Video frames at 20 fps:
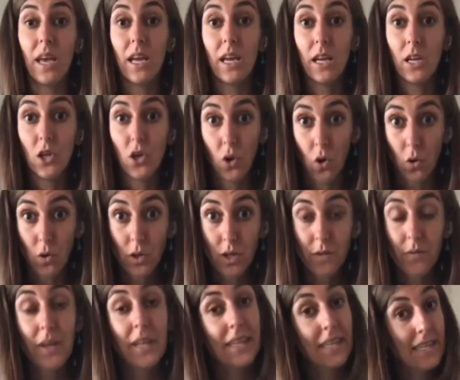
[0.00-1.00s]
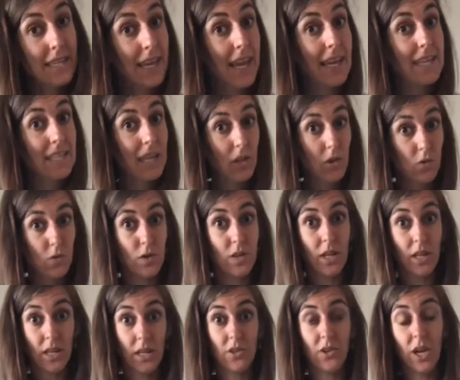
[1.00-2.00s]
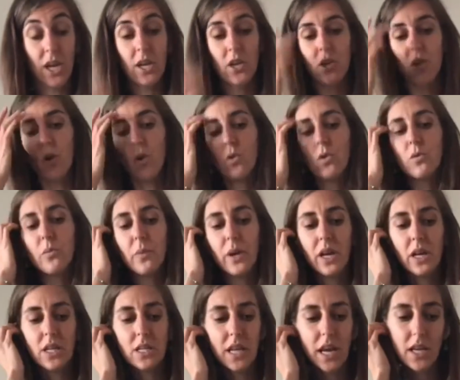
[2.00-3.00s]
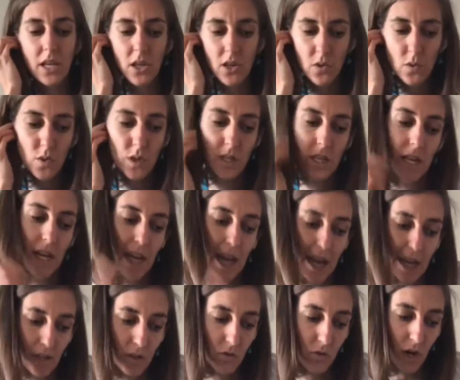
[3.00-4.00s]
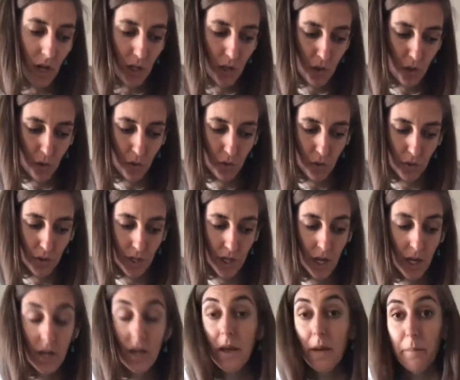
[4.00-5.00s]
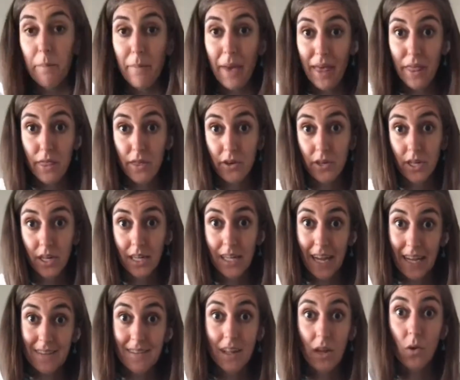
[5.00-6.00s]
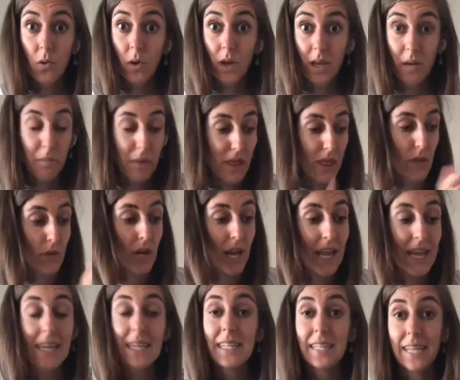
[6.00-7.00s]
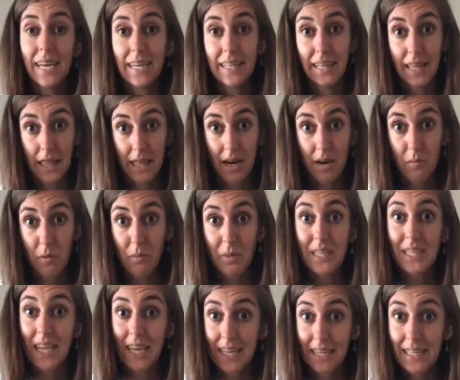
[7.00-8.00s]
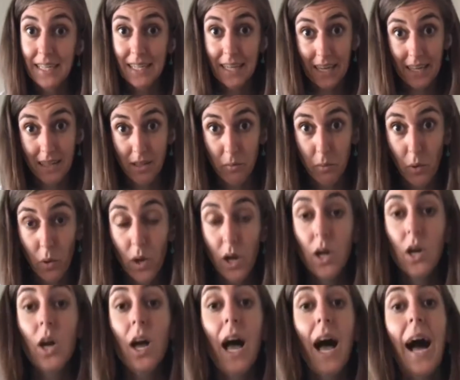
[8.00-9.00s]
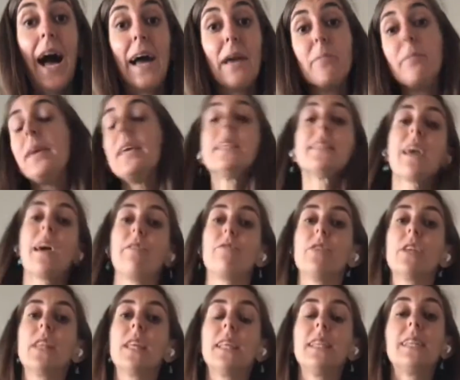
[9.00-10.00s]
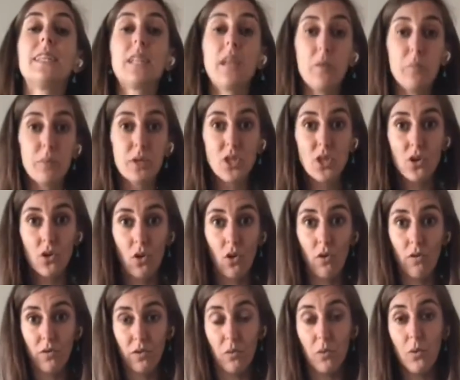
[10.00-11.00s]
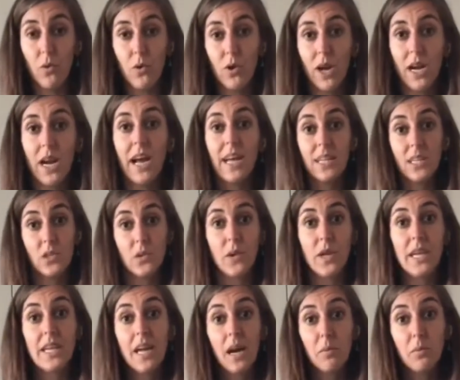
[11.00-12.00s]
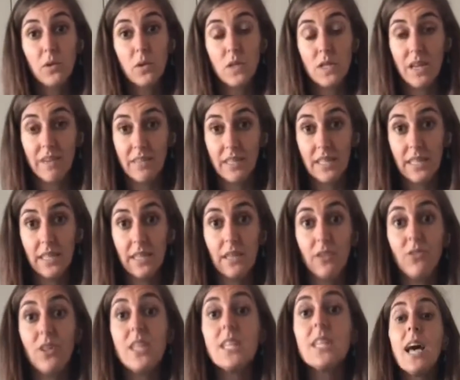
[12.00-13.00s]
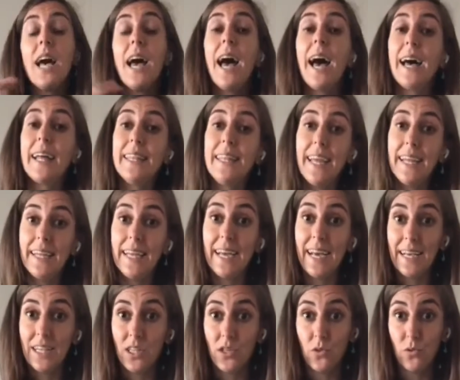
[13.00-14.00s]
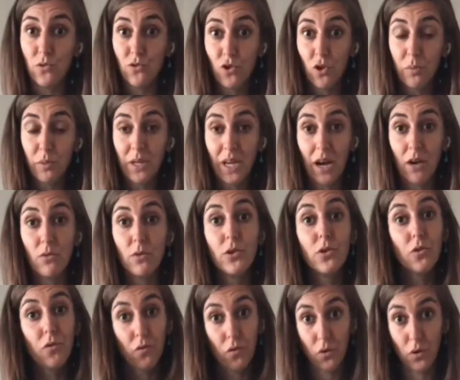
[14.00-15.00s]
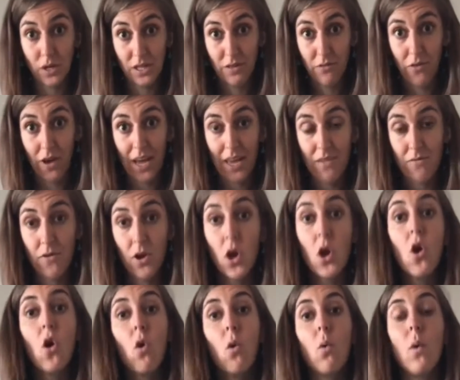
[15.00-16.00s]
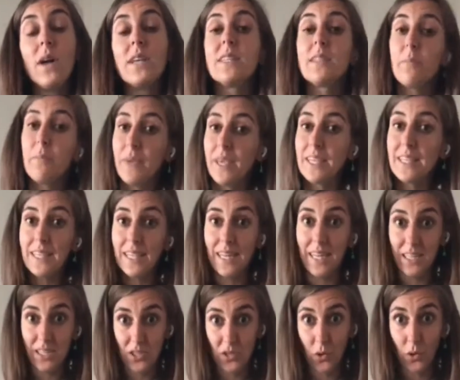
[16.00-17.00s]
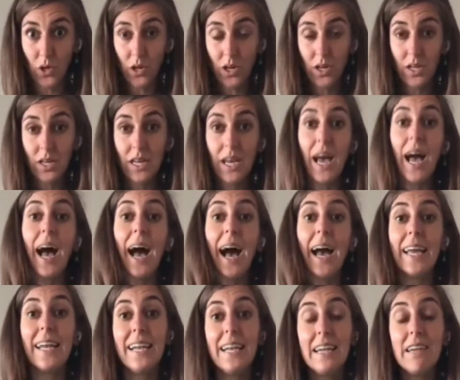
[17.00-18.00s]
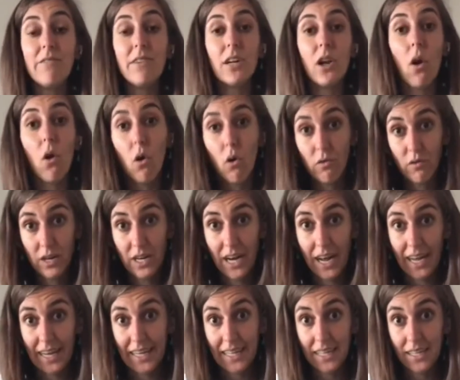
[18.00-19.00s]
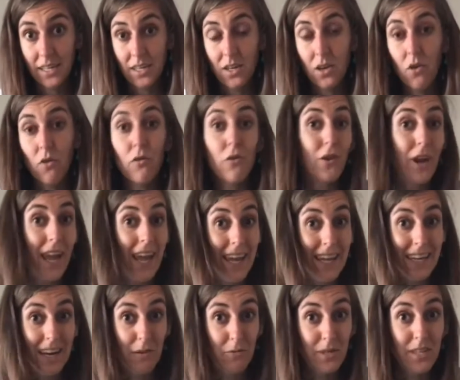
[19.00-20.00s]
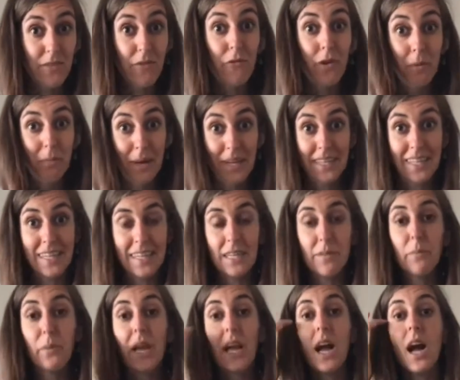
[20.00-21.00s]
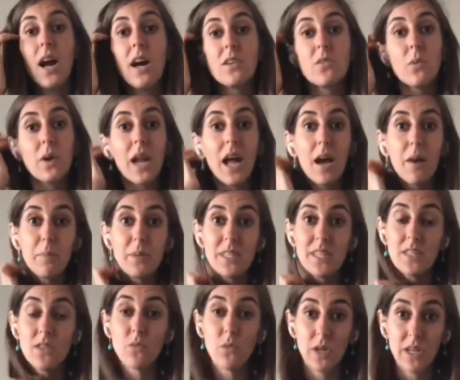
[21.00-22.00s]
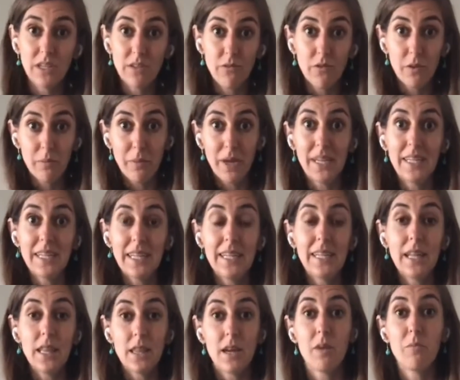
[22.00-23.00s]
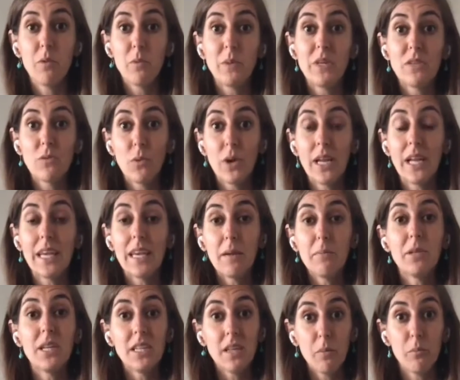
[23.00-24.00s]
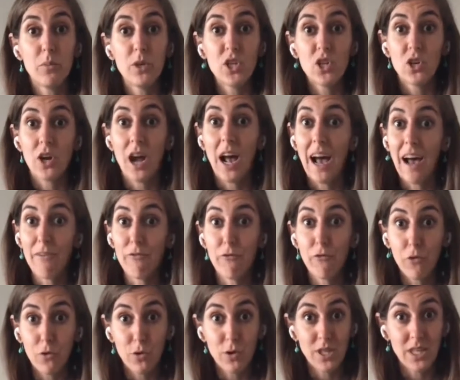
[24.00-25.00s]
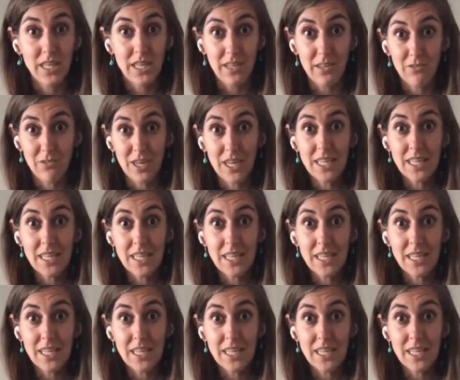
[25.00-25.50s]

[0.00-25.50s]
yogurt. In this case I use the Greek yogurt because I use the natural yogurt method. That's the cooking method inside the thermos, inside the bowl. I mix everything. The temperature of the water has to heat up to 70 degrees and then it has to drop down to 45. Once the mixing is done, I leave it overnight for 8 hours fermenting, because what happens is when it's fermenting, the thermos will keep the temperature at 40 degrees